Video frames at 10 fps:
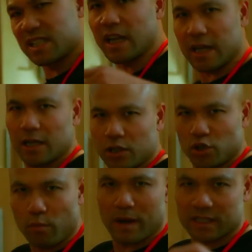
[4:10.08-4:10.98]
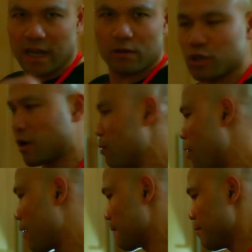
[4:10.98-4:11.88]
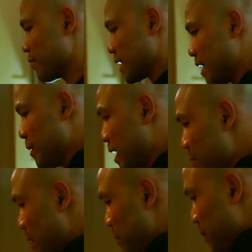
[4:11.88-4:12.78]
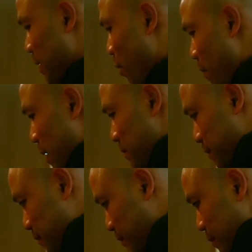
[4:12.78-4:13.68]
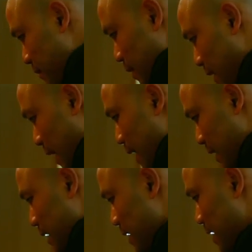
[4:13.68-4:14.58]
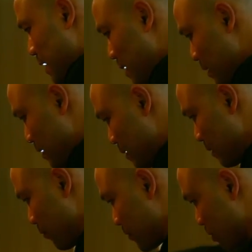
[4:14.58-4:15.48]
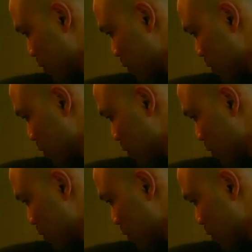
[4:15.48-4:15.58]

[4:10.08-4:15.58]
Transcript: stick too much down to the wok, then become a big problem, okay? Now